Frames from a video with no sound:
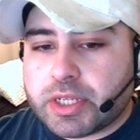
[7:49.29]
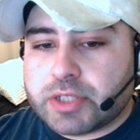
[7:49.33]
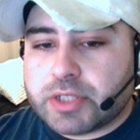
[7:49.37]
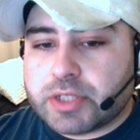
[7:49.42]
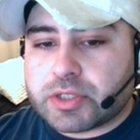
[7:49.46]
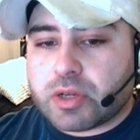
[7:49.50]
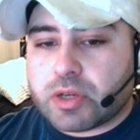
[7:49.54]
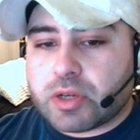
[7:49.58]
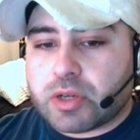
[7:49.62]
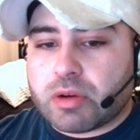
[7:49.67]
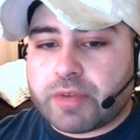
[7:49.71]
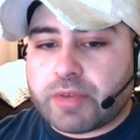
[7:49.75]

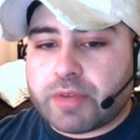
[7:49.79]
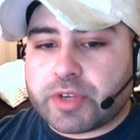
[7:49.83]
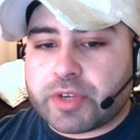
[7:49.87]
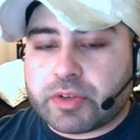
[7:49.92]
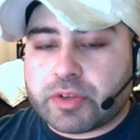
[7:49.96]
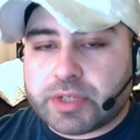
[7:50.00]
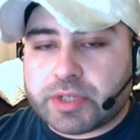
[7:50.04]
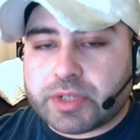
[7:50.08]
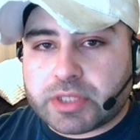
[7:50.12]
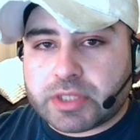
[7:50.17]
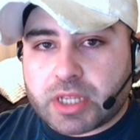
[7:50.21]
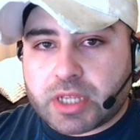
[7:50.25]
so I've
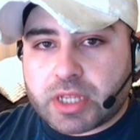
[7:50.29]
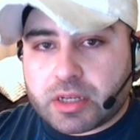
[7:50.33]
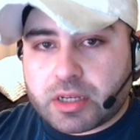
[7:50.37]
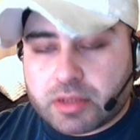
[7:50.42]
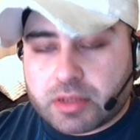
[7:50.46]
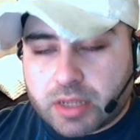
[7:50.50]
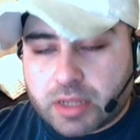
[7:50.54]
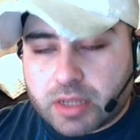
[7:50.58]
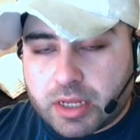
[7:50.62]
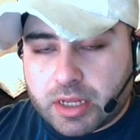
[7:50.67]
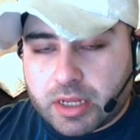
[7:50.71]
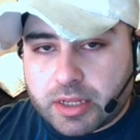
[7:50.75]
increased that
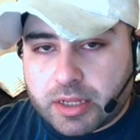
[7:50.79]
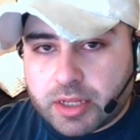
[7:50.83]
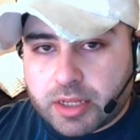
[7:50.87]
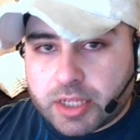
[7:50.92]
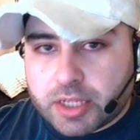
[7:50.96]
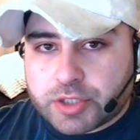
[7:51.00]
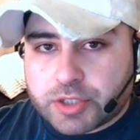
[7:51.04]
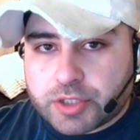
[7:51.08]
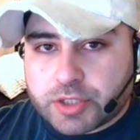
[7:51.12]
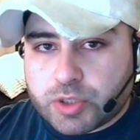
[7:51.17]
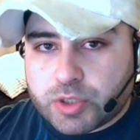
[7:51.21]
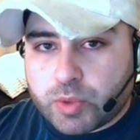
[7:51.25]

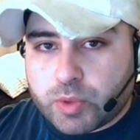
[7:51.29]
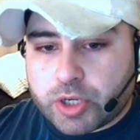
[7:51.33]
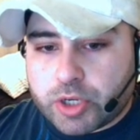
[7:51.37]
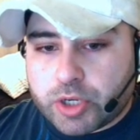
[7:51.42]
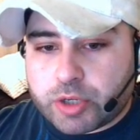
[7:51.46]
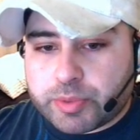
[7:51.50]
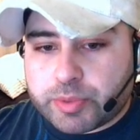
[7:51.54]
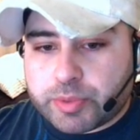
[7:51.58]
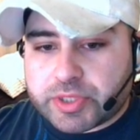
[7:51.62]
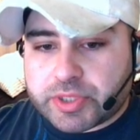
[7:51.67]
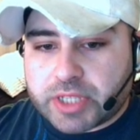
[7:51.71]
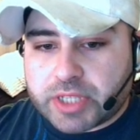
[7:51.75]
to
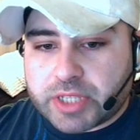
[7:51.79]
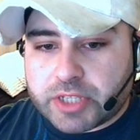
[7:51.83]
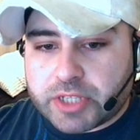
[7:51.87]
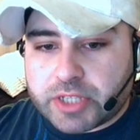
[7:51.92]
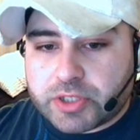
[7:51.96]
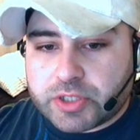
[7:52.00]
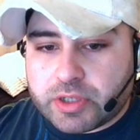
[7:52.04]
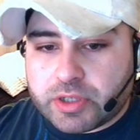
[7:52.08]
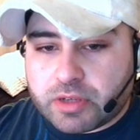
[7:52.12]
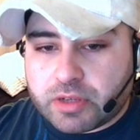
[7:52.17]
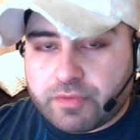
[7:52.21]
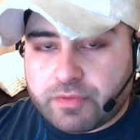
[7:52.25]
100%
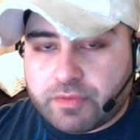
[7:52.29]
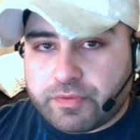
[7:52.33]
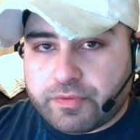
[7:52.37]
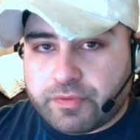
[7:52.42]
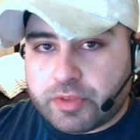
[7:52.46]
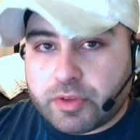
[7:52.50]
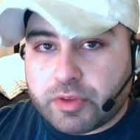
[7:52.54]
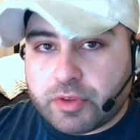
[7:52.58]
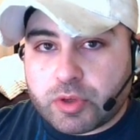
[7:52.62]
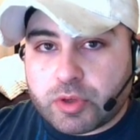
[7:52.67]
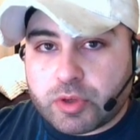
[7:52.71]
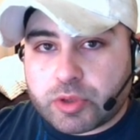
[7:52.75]
so you can
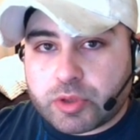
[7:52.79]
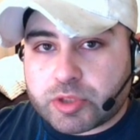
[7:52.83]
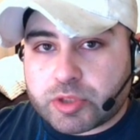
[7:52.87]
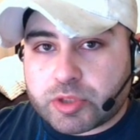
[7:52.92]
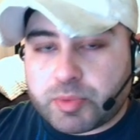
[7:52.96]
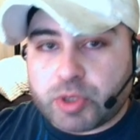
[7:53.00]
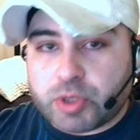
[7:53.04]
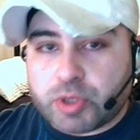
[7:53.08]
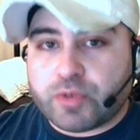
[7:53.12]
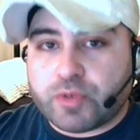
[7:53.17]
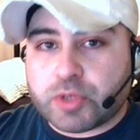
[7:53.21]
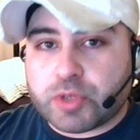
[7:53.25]
view those
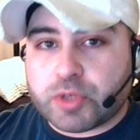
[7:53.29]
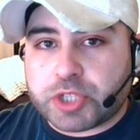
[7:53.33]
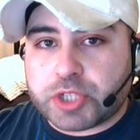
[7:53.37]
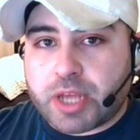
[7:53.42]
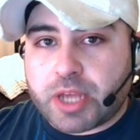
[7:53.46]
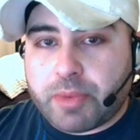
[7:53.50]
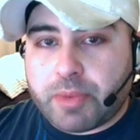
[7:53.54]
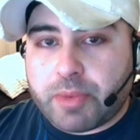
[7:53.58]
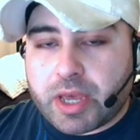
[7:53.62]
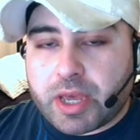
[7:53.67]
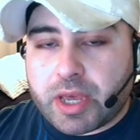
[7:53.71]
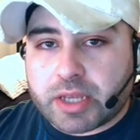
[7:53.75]
beautiful
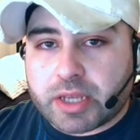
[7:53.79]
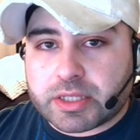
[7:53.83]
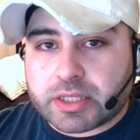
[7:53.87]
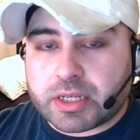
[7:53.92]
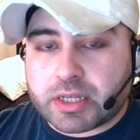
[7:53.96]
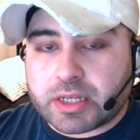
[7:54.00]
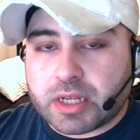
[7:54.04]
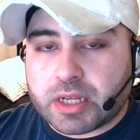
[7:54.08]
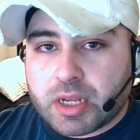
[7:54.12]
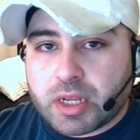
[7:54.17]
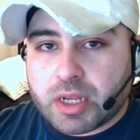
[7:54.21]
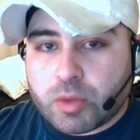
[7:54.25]
JPEGs
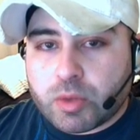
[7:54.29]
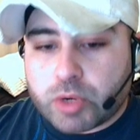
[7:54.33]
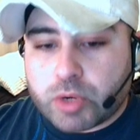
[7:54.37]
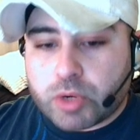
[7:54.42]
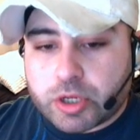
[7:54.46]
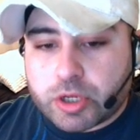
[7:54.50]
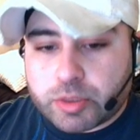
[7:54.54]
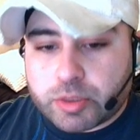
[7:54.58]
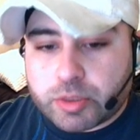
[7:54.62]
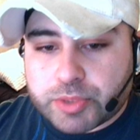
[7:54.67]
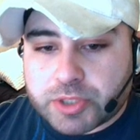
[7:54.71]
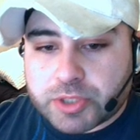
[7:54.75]
in
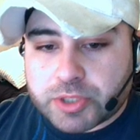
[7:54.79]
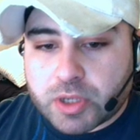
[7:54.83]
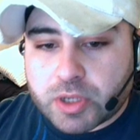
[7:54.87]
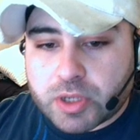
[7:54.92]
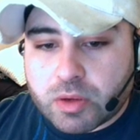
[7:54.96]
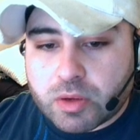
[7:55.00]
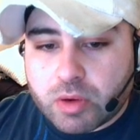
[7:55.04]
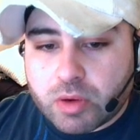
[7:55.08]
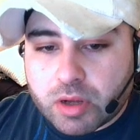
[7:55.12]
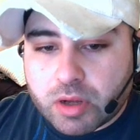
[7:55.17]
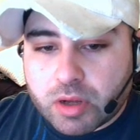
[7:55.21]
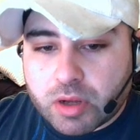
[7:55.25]
100%
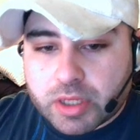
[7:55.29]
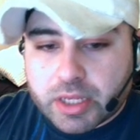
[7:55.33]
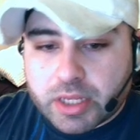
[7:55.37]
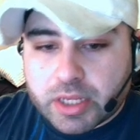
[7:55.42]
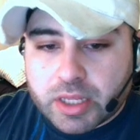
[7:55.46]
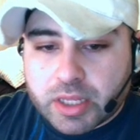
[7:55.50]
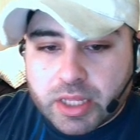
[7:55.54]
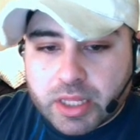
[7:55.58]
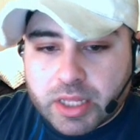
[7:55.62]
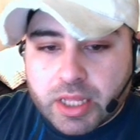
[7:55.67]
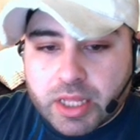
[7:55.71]
quality.